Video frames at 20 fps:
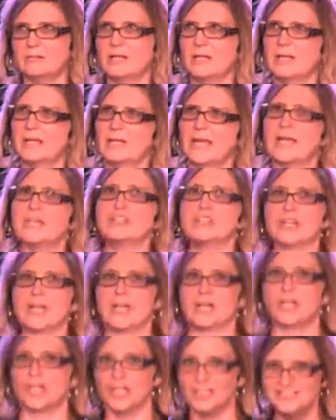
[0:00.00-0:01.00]
And
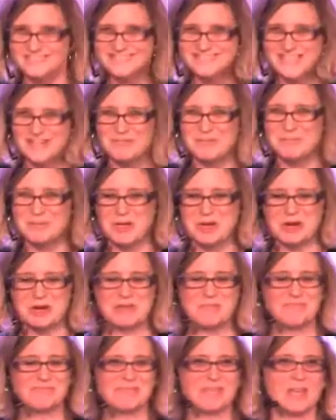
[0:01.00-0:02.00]
educator of beer.
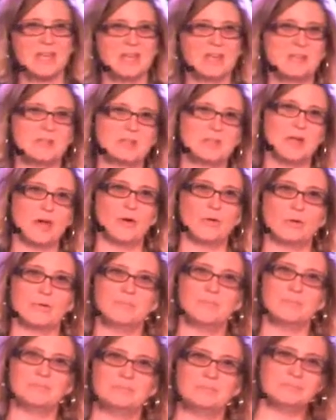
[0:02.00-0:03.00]
So
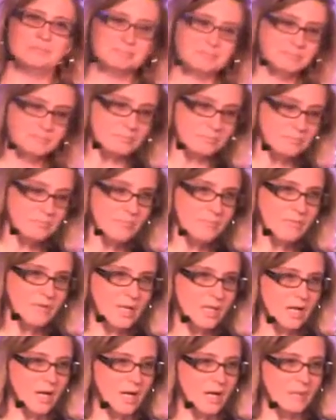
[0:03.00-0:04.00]

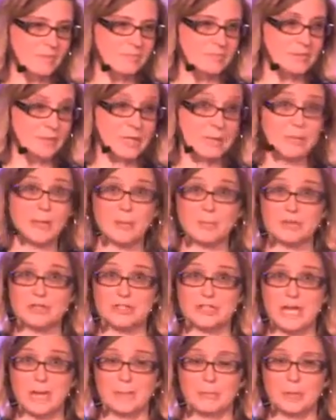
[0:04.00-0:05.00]
so they
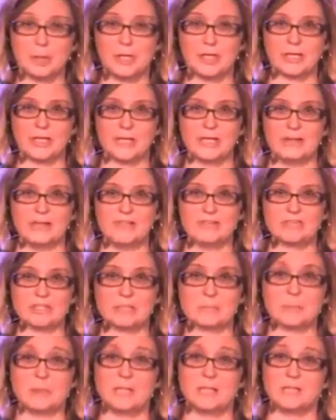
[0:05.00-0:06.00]
published that book, and they've
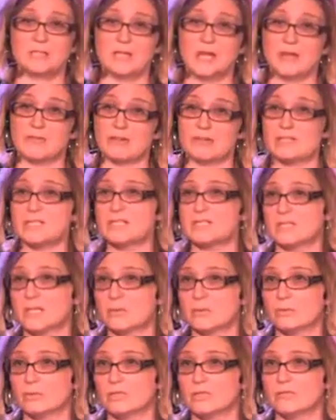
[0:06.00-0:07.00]
just been, ever since
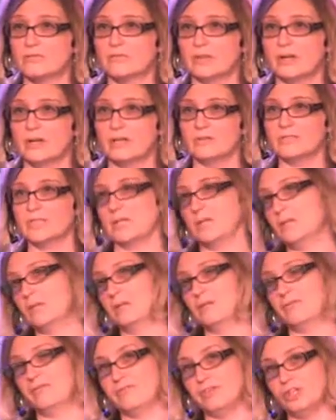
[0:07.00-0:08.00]
then, really involved
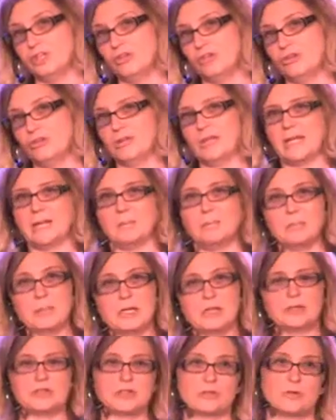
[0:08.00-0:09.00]
in food and
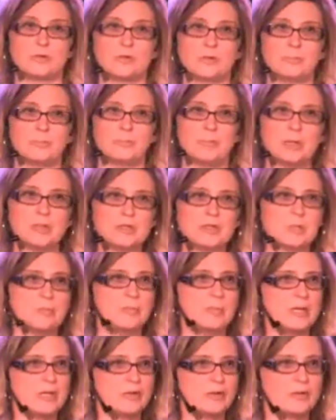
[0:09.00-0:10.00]
beer. So with Belgian
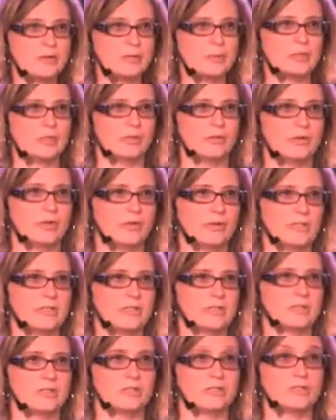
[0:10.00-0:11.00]
beers, what you'll notice
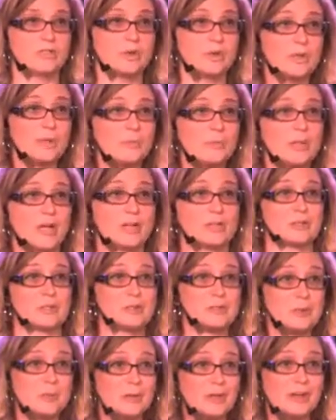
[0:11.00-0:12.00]
is they're so complex,
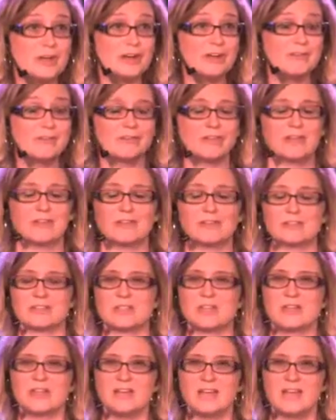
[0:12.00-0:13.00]
there's so many great
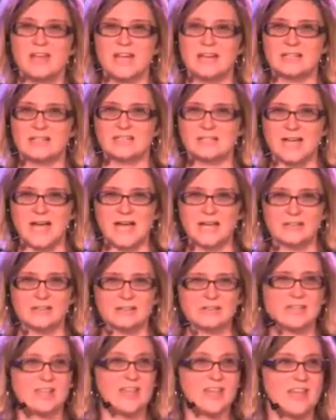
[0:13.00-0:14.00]
flavors and
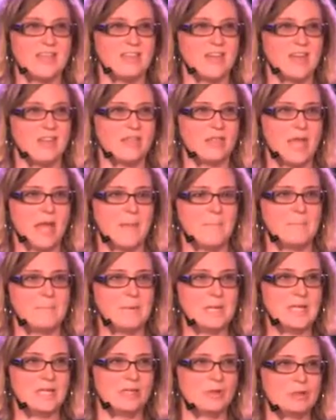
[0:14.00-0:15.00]
styles that
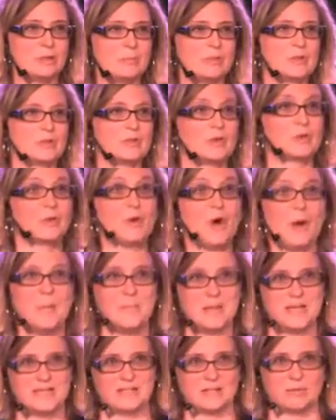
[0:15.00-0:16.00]
those beers go
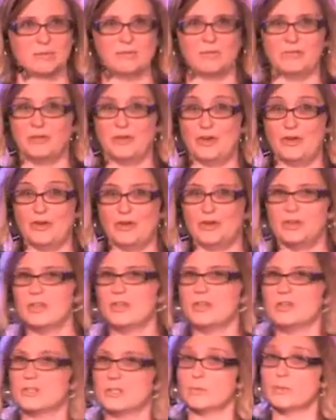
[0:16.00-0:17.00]
amazing with food.
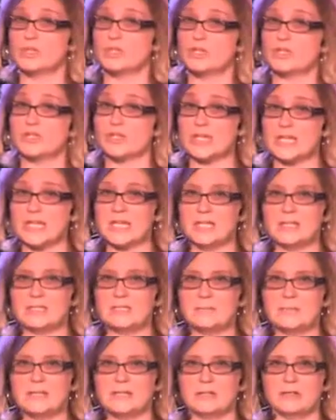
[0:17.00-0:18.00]
So when you're drinking
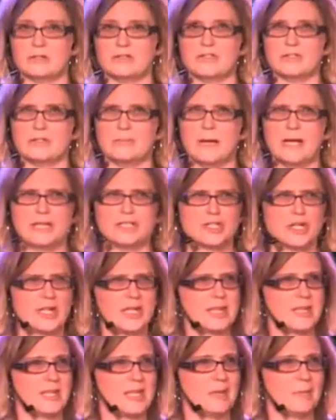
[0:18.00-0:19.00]
these beers, you might try
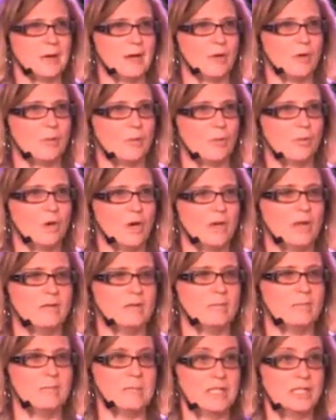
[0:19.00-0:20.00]
and think about,
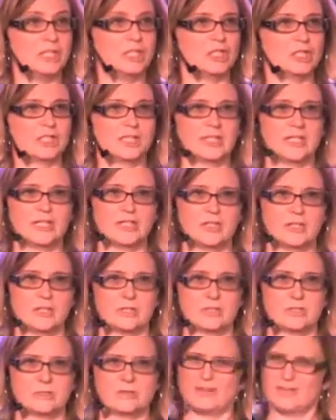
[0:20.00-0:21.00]
what meal could I drink
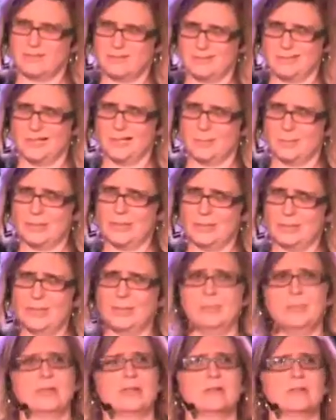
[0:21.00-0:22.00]
this with? Because these are pretty
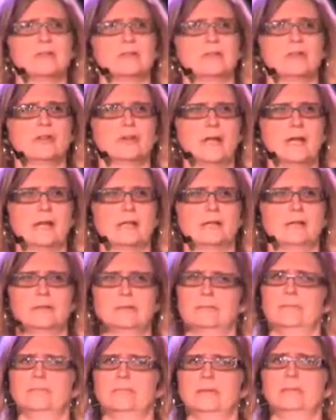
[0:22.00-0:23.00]
big beers, so you're not going
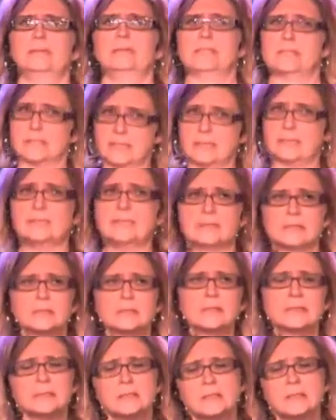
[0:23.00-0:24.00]
to probably slam these all
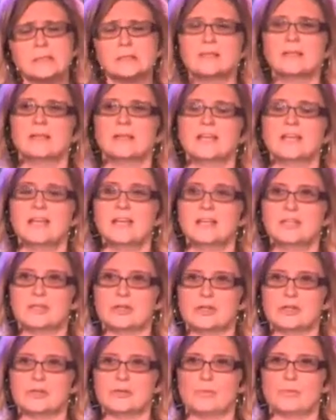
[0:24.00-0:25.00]
night long. So
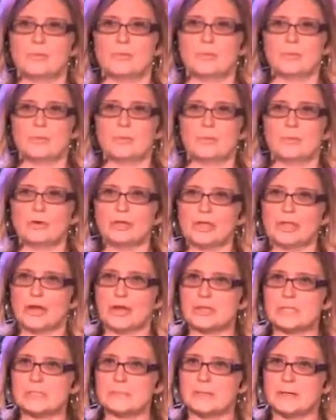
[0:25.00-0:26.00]
you really are
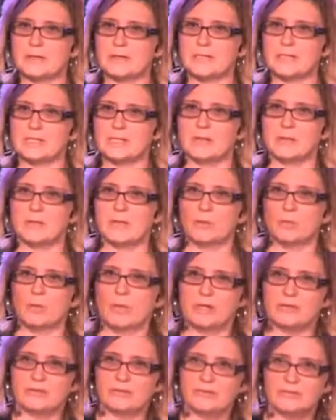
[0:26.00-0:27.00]
experiencing them, and
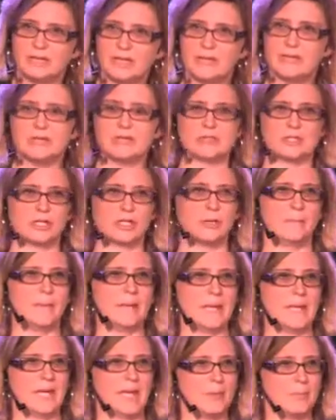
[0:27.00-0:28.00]
what flavors are you
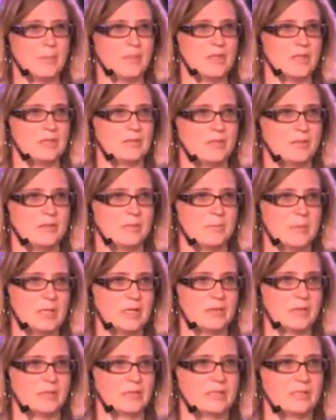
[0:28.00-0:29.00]
picking up in these
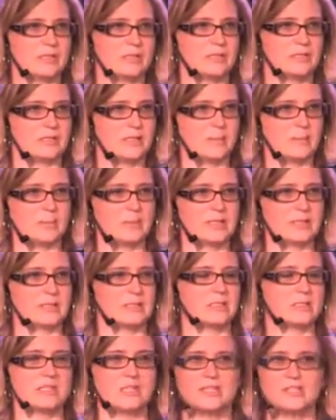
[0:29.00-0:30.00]
beers and these
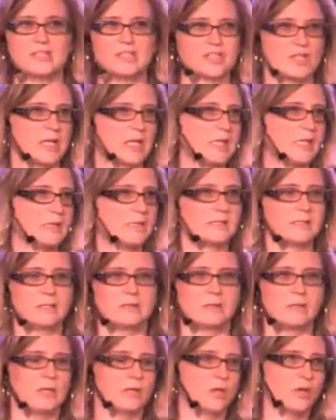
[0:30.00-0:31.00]
complex yeast strains,
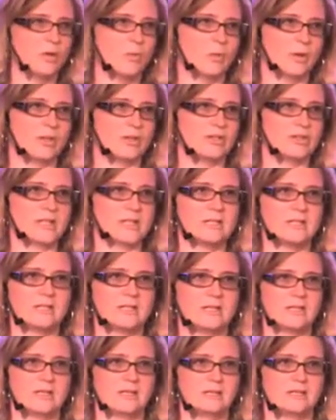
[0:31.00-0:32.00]
and what you're
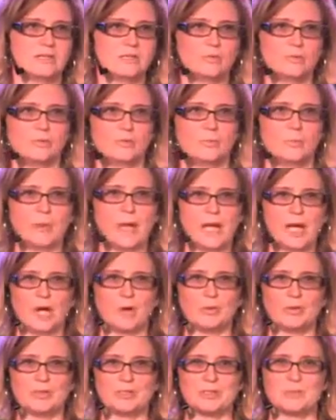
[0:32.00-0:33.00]
tasting to
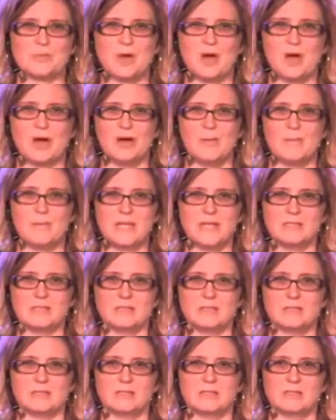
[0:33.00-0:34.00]
pair with some amazing
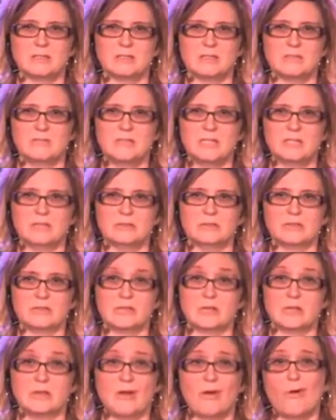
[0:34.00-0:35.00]

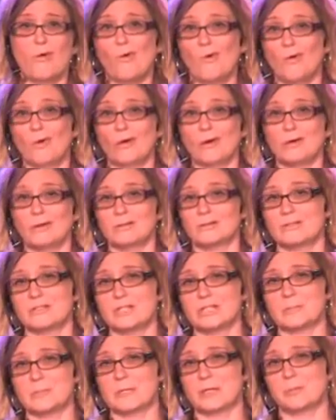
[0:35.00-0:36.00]
meals, or
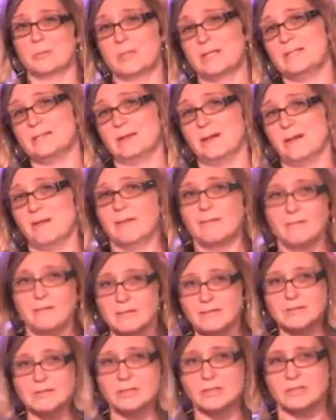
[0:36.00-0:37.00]
just beer and pizza,
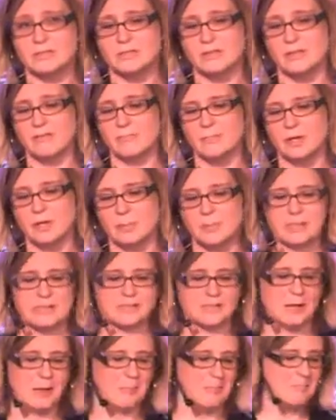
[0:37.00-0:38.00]
because who doesn't love beer and
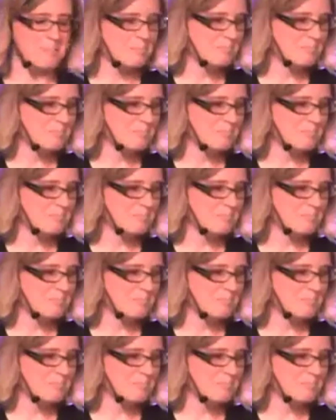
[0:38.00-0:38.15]
pizza?